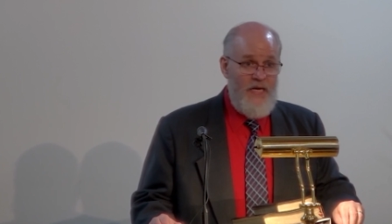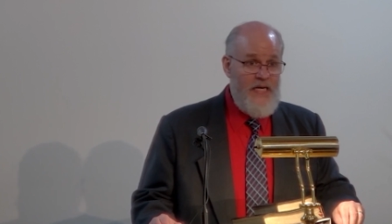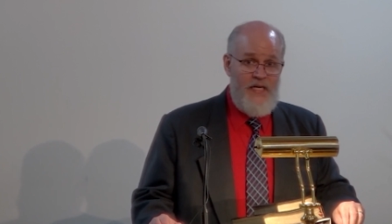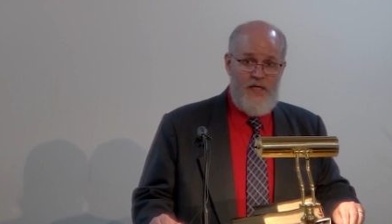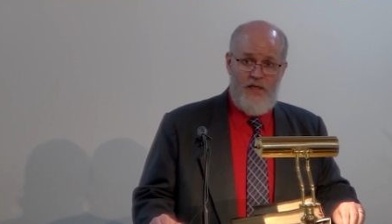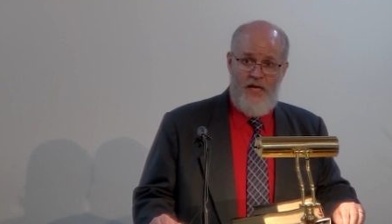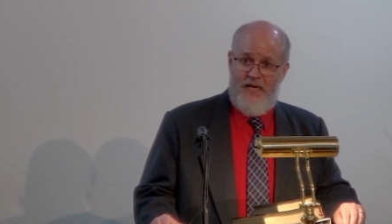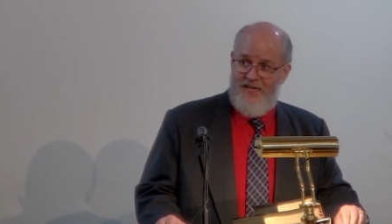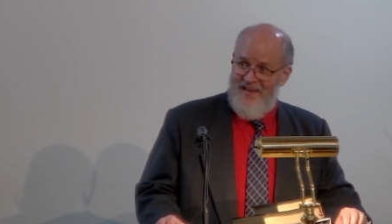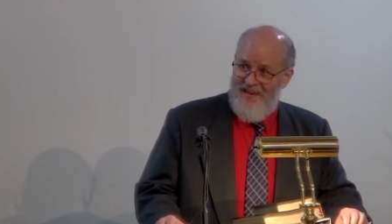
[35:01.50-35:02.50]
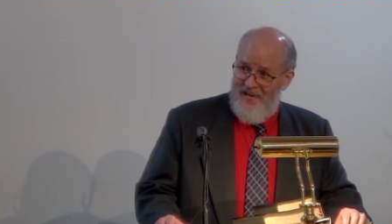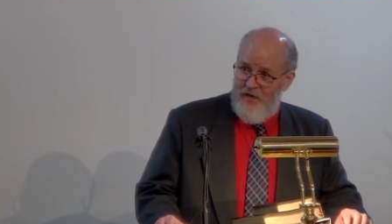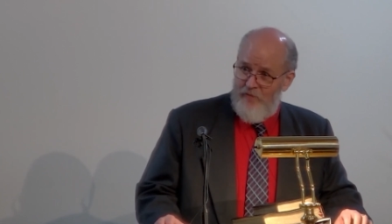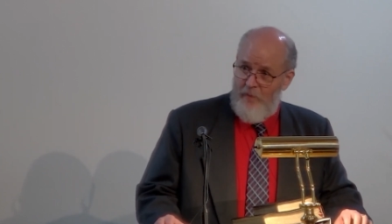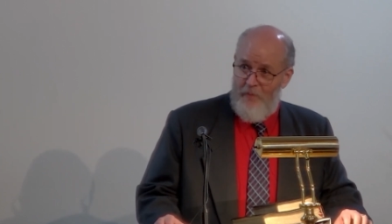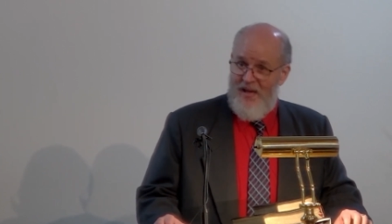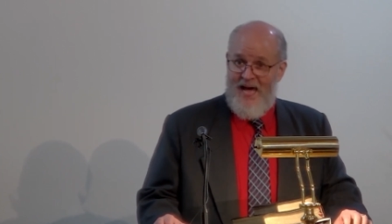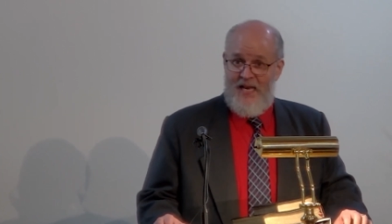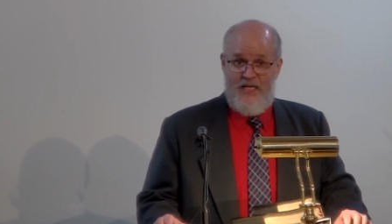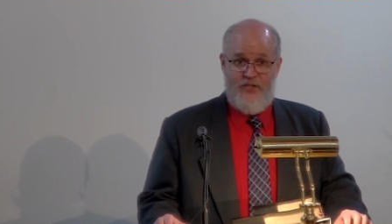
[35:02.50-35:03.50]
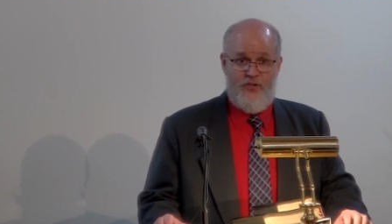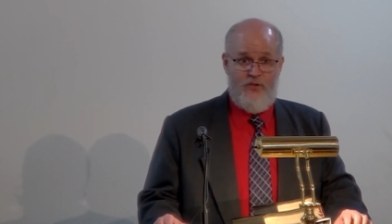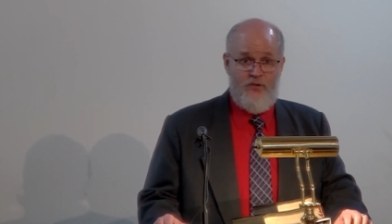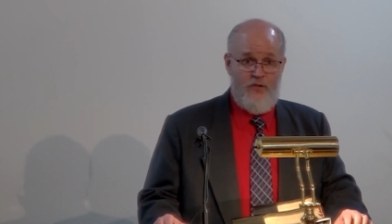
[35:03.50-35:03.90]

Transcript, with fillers: to be like a king from a palace,